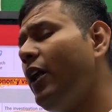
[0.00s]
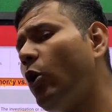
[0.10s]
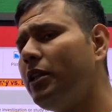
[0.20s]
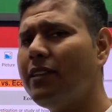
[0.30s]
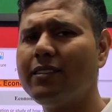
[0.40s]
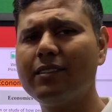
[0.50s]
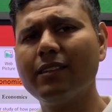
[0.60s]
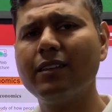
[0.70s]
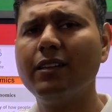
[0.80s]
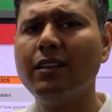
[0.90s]
all these
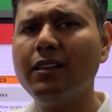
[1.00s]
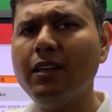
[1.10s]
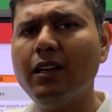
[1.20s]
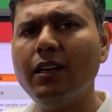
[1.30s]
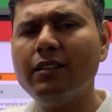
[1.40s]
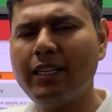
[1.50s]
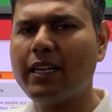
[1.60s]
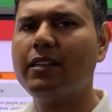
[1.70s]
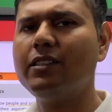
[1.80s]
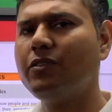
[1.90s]

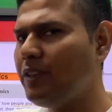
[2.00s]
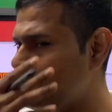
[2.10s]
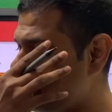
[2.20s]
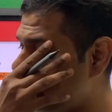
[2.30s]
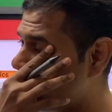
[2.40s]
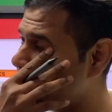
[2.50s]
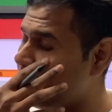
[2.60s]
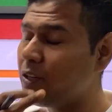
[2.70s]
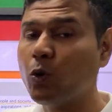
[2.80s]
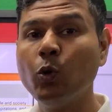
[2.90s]
sectors, we see they have
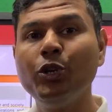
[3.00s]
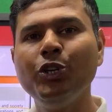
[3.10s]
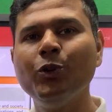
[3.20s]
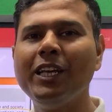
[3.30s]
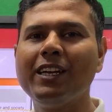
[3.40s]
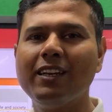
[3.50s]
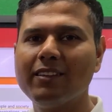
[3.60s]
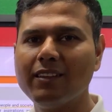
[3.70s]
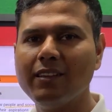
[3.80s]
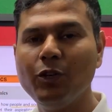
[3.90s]
their own
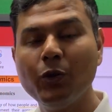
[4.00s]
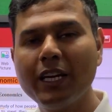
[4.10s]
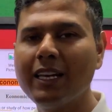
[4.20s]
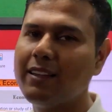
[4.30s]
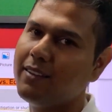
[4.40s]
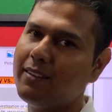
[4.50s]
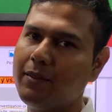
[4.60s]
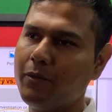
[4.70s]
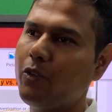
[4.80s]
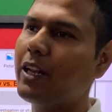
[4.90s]
uniquenesses.
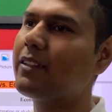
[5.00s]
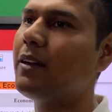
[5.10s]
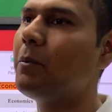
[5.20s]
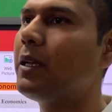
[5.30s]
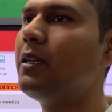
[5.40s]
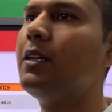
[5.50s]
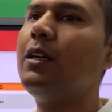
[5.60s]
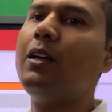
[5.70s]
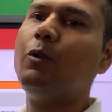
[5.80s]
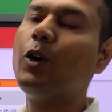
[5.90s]
For example,
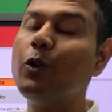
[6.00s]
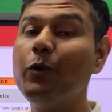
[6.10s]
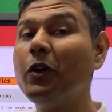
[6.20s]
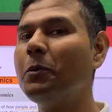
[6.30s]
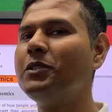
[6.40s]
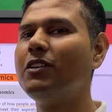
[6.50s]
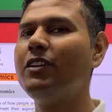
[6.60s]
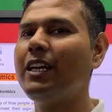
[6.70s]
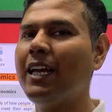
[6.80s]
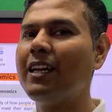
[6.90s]
what do we observe
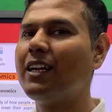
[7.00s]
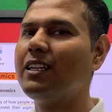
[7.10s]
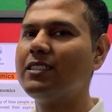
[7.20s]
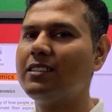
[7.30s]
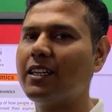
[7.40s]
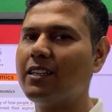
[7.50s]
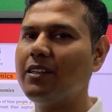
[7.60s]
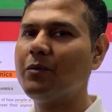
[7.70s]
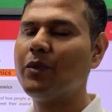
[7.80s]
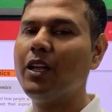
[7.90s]
in agriculture
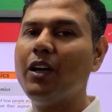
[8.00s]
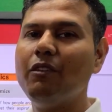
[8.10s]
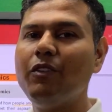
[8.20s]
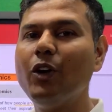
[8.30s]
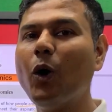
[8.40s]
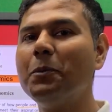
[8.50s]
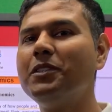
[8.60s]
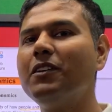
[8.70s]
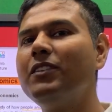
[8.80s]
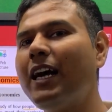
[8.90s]
sector? We
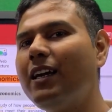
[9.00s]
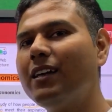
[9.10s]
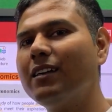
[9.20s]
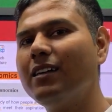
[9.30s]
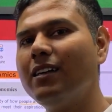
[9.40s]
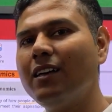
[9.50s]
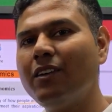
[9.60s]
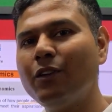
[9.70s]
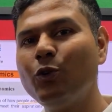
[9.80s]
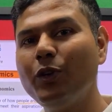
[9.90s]
observe that
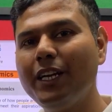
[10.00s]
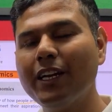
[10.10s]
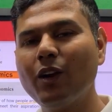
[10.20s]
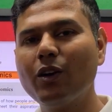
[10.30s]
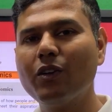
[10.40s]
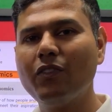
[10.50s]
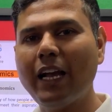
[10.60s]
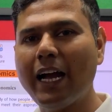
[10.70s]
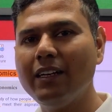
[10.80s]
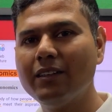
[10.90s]
you need a lot of
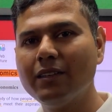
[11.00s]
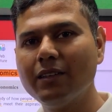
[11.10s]
land,